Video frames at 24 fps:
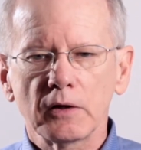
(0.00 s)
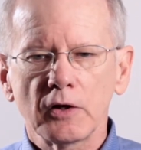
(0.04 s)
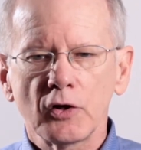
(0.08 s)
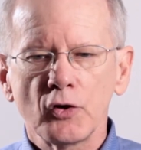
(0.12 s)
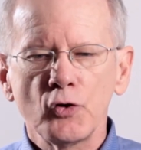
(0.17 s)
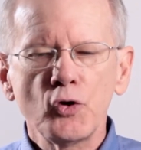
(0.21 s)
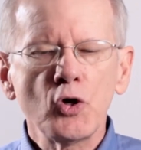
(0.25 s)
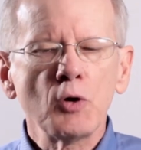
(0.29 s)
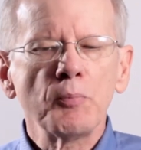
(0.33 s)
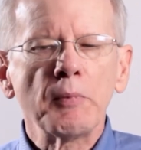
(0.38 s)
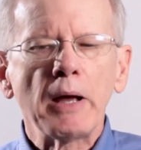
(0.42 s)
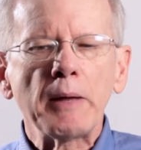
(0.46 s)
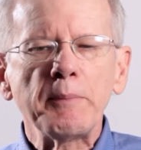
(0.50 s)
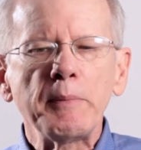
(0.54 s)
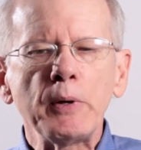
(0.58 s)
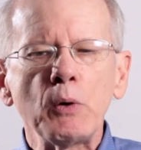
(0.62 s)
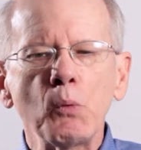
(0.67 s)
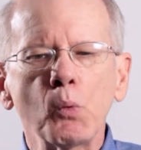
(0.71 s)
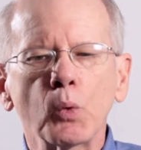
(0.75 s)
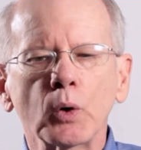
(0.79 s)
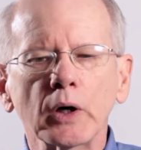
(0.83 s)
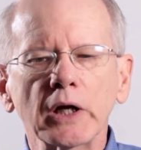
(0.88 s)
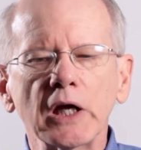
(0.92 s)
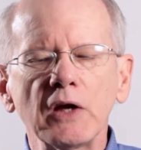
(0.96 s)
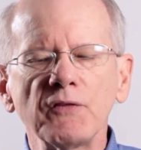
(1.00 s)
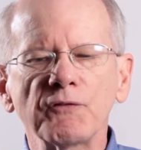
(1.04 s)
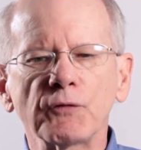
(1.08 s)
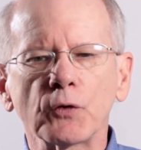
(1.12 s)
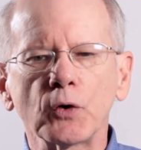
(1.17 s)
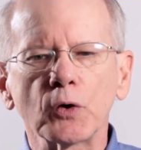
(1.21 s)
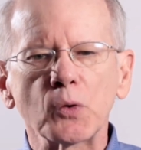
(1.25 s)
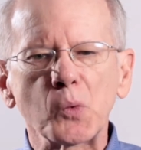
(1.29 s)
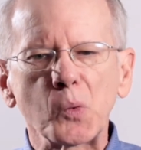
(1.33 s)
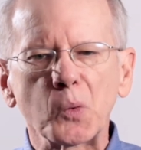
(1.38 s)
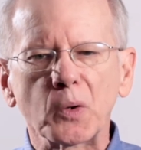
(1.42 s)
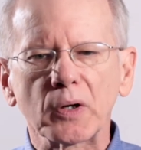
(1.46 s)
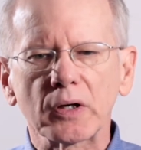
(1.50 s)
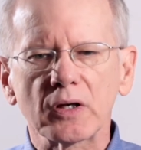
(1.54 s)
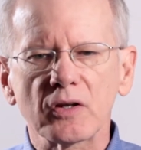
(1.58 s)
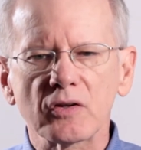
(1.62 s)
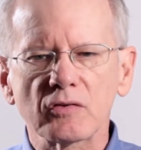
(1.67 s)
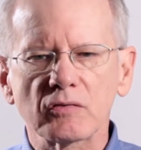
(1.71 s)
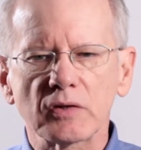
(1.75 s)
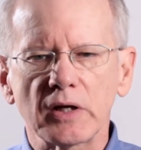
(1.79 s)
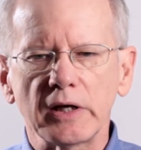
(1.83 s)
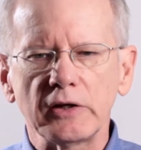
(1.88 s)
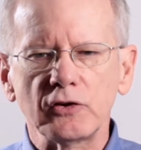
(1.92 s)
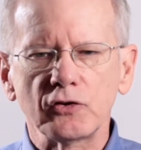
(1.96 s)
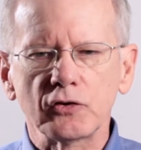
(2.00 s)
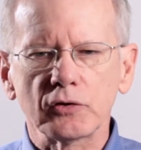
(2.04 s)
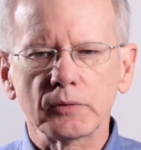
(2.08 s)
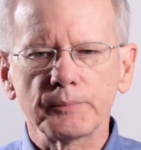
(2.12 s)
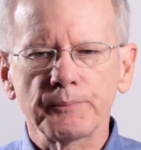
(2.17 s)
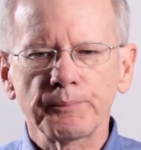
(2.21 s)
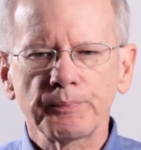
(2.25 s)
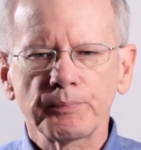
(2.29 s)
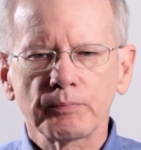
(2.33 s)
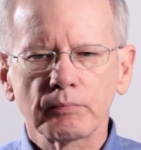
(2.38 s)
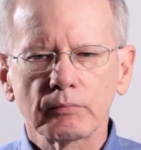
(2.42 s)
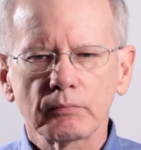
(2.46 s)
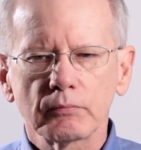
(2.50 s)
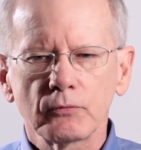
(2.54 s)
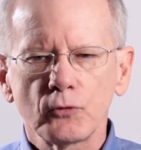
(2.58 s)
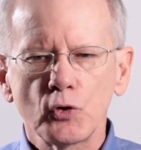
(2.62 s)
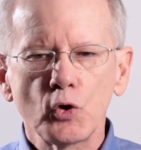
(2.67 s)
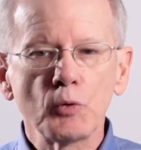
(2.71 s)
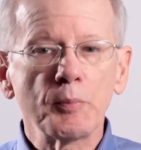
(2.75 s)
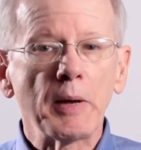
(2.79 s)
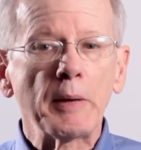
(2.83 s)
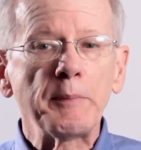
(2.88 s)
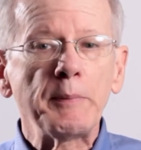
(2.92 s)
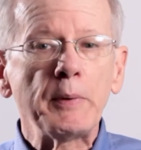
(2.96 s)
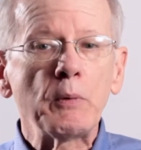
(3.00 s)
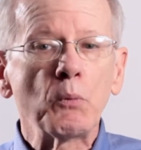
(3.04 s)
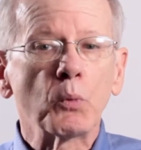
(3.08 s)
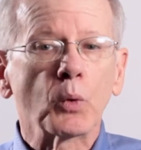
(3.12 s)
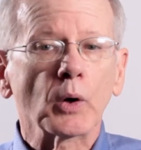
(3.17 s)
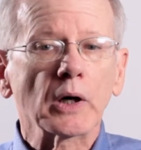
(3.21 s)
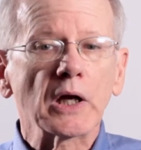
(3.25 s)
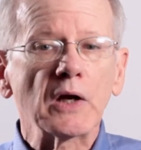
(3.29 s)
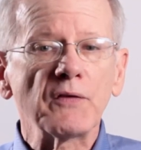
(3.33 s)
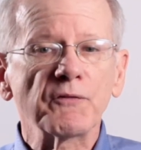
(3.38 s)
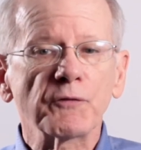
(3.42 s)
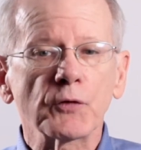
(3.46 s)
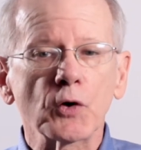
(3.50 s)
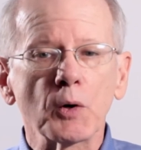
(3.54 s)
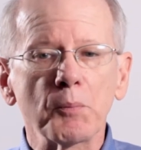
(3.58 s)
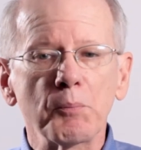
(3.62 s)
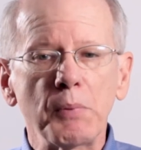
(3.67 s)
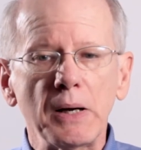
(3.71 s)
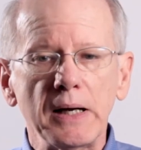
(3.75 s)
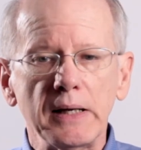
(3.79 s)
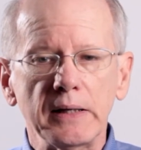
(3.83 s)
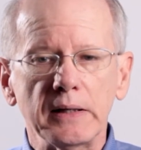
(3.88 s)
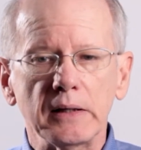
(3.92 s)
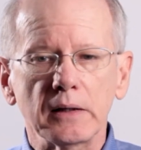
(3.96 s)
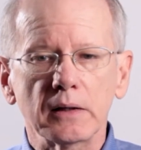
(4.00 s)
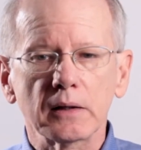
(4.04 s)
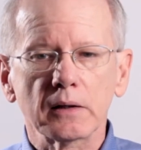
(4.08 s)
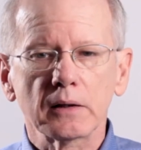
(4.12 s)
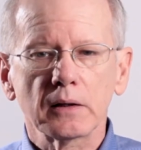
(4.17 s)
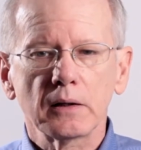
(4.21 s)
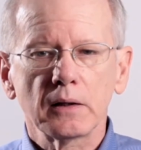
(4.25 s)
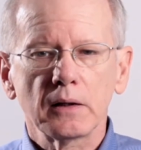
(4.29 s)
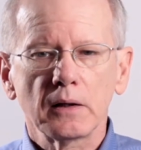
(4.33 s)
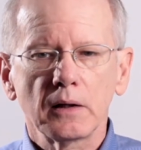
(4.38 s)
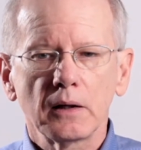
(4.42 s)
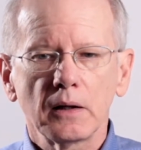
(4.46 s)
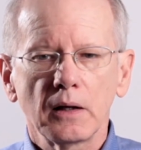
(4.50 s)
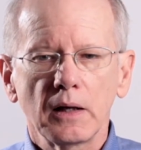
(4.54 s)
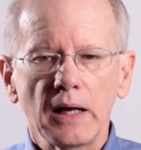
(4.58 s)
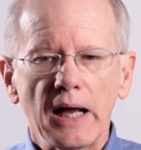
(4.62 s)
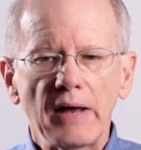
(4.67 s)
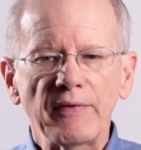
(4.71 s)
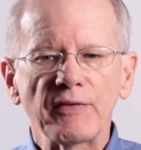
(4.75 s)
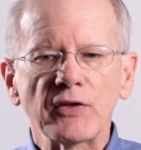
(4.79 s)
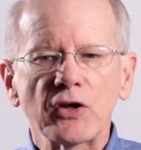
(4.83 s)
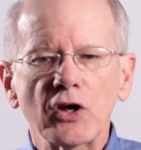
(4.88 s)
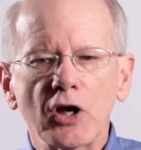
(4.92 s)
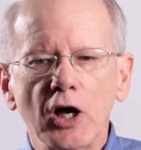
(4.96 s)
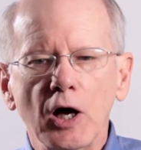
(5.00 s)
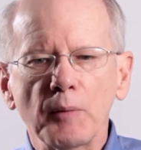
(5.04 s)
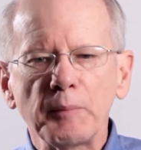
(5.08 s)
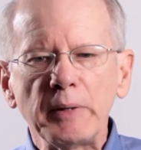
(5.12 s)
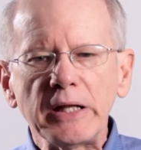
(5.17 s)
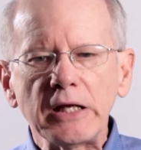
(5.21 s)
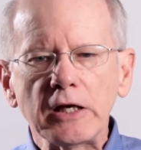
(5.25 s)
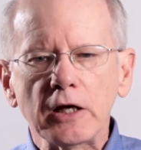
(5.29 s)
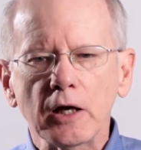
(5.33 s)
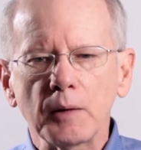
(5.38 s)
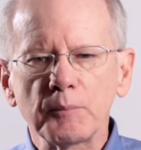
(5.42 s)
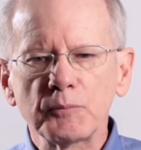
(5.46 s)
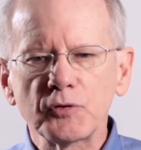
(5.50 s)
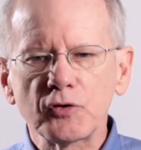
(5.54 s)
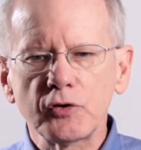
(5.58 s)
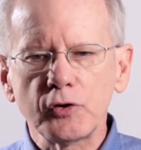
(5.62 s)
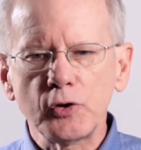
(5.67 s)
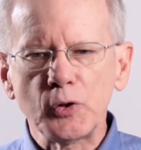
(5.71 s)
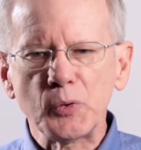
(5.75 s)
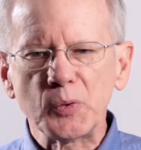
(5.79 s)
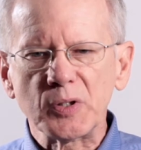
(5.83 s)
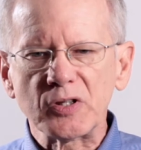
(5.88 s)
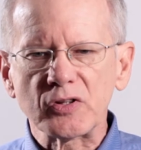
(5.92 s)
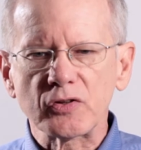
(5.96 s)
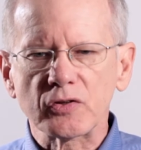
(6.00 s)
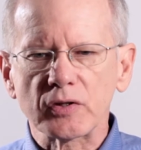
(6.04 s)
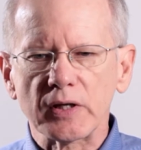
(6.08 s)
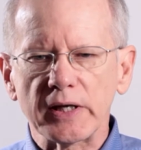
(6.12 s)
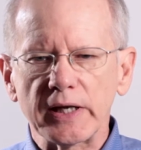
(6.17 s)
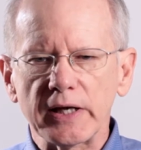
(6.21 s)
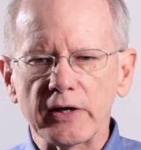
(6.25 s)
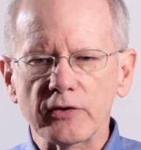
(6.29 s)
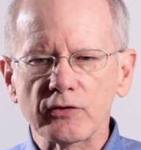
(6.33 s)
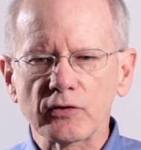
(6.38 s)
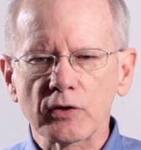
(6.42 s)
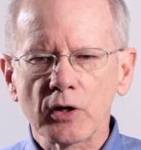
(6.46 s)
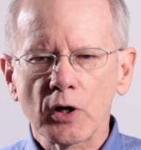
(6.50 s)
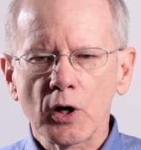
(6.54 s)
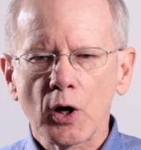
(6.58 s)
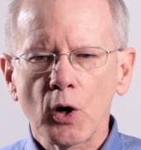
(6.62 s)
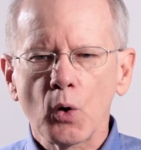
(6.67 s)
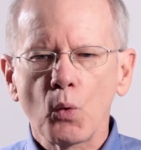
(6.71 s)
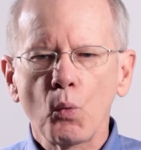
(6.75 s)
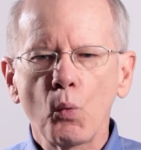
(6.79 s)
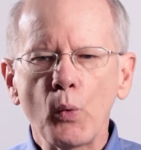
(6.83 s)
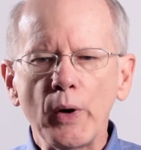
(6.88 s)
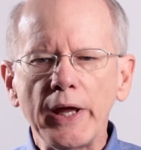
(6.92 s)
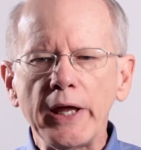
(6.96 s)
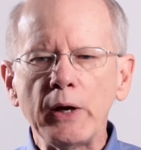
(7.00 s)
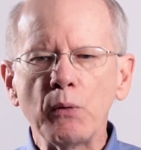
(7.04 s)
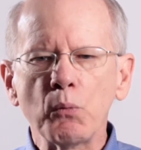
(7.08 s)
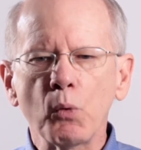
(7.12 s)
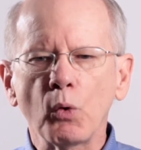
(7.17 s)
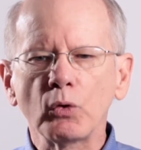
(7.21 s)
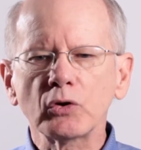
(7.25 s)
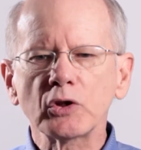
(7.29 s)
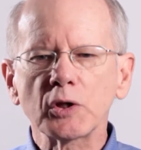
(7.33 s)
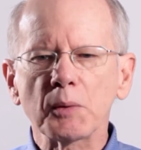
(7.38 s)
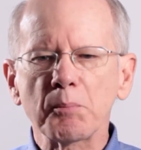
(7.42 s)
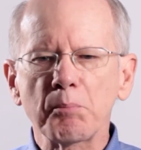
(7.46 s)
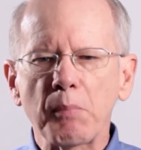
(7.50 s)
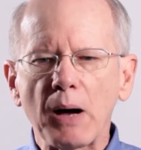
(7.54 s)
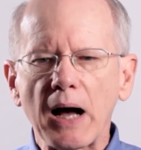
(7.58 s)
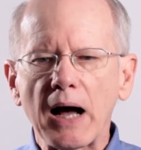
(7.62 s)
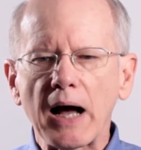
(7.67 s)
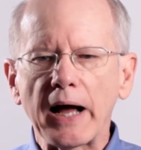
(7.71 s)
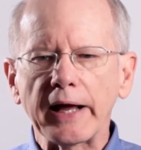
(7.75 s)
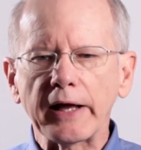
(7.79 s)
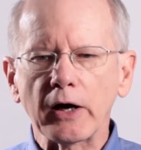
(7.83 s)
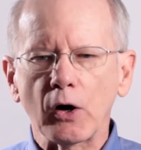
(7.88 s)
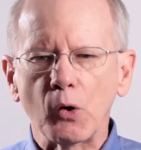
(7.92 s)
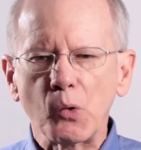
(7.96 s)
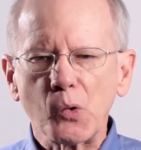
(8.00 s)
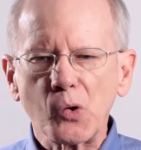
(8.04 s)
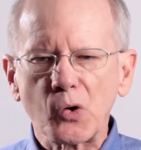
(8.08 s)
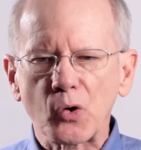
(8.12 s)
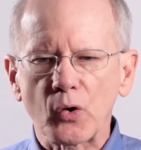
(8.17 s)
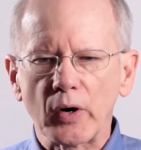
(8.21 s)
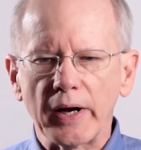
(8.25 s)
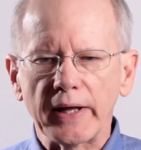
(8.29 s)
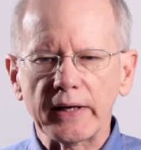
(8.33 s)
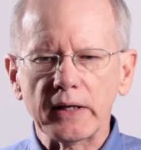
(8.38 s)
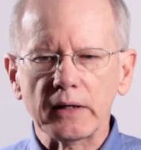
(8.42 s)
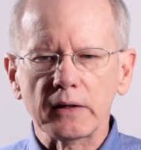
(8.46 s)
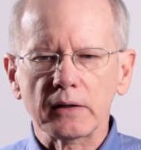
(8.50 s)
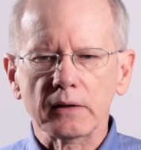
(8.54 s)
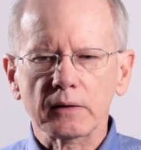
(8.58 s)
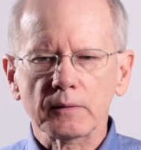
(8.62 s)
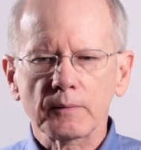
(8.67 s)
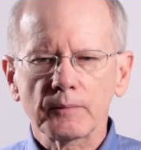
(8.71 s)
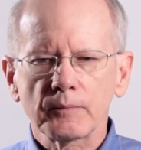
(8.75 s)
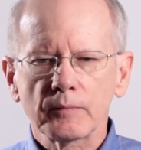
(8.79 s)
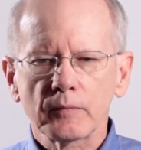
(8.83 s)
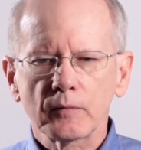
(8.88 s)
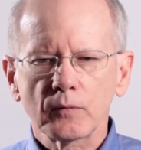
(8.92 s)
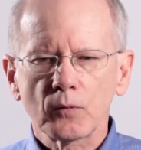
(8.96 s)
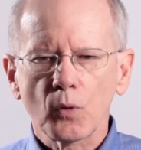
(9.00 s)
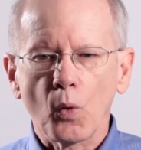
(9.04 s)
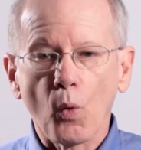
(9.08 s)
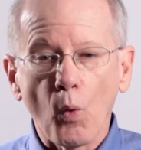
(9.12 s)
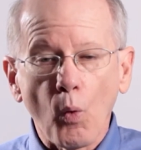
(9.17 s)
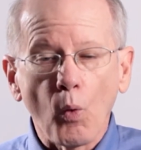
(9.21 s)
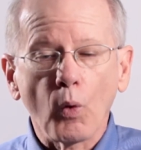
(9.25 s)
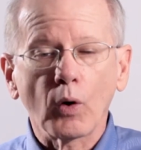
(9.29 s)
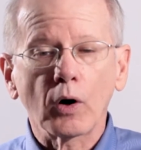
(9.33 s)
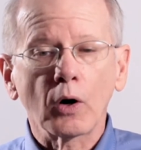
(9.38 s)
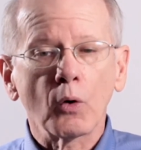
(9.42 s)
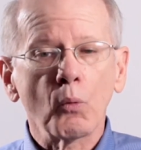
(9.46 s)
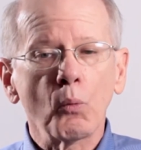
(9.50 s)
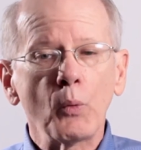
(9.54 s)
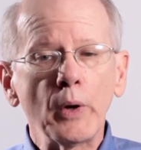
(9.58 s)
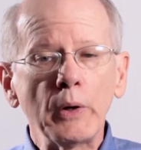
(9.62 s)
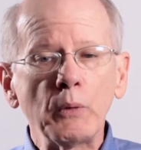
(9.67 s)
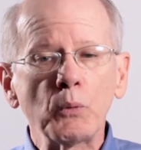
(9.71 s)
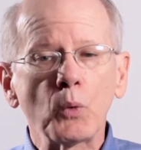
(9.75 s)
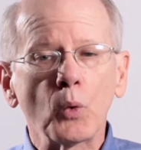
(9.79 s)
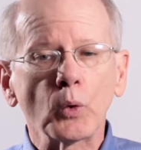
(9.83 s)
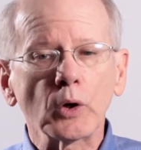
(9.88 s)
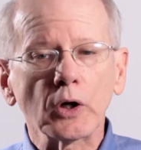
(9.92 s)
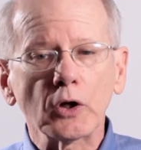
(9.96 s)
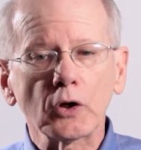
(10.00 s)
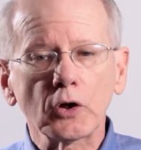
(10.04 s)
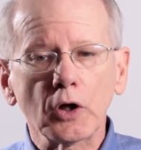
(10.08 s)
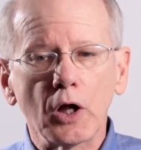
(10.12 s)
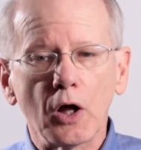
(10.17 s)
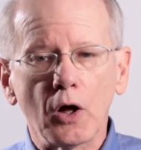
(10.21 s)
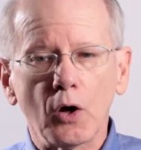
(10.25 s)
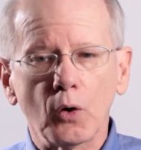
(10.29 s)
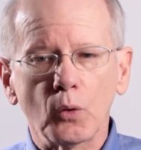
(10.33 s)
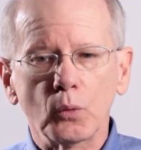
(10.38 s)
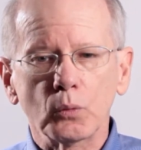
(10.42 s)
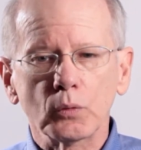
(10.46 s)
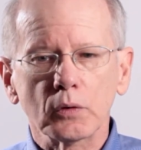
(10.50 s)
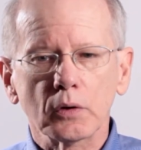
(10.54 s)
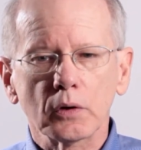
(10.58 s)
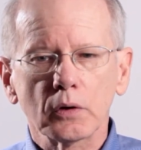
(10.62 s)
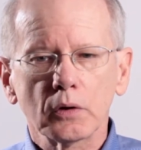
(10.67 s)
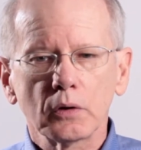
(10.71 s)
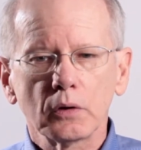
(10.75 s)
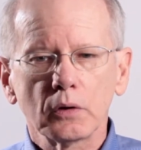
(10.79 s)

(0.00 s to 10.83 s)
You may be working for an organization, you may be working for a bank, and the company comes to you and says, "We want to buy on credit," or "We want a loan."